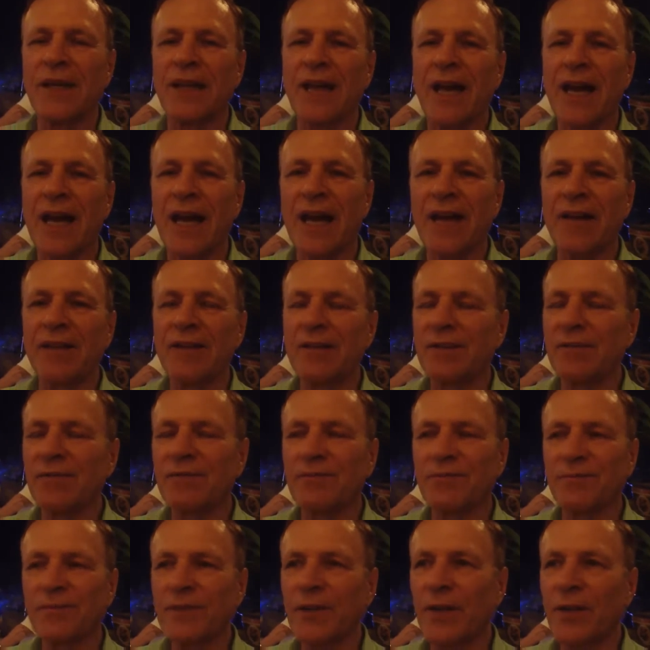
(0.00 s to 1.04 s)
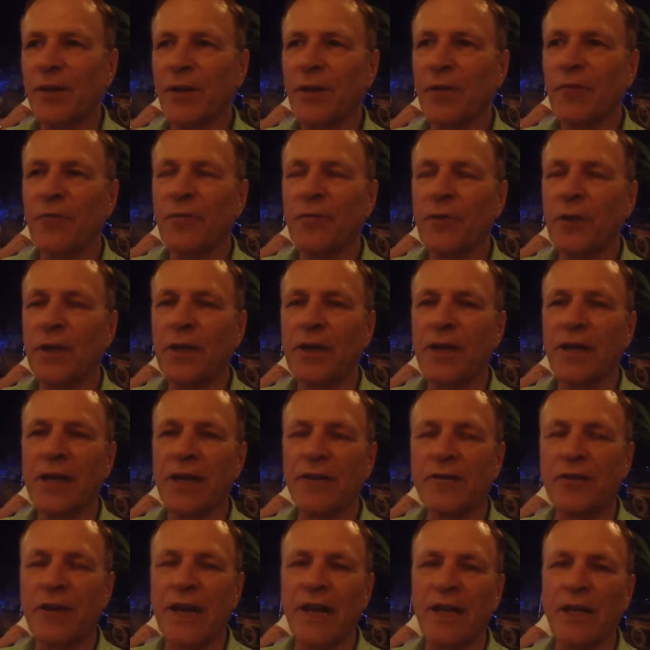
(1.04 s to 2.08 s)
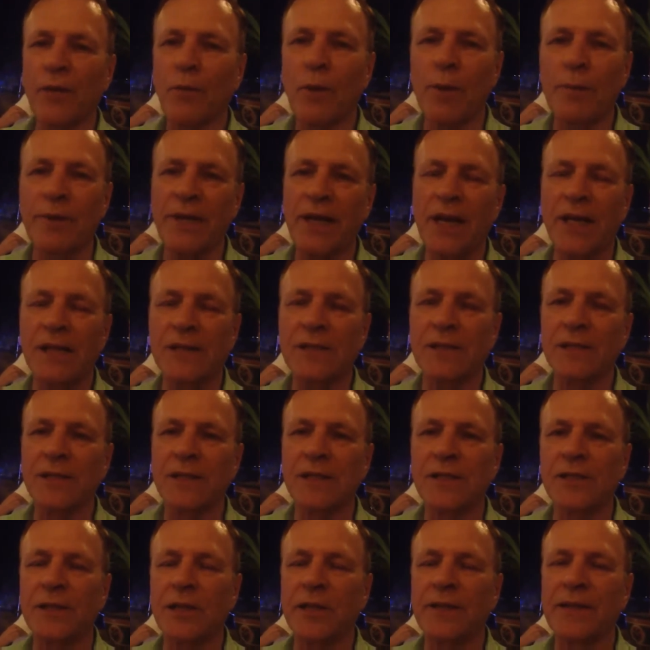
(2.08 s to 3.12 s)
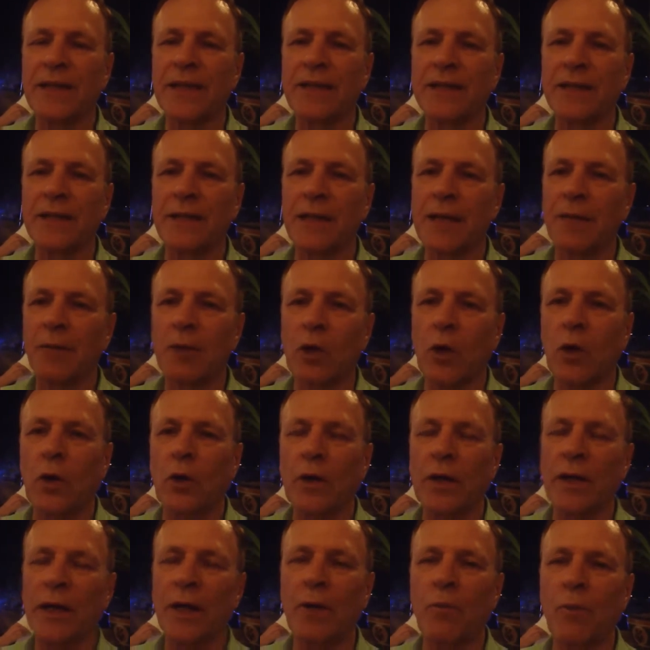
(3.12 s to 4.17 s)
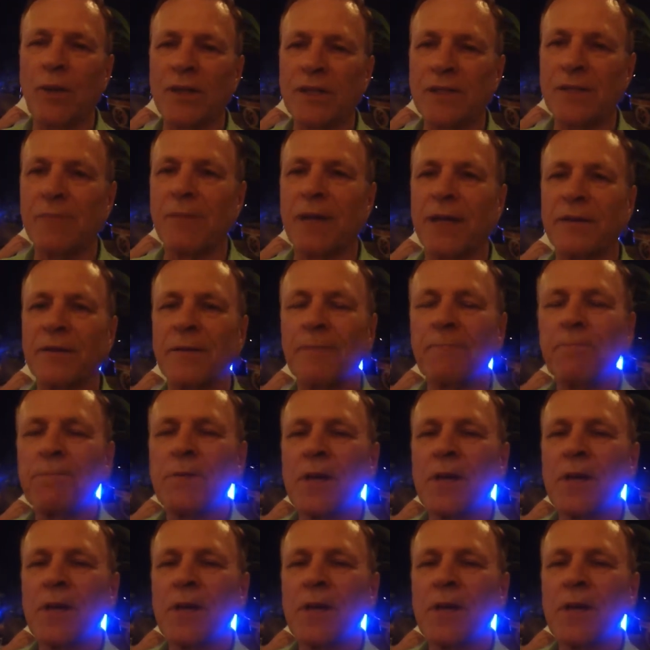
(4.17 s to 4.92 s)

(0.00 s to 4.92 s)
Uh, there are, you know, there are free training webinars and things like that that come along once a month.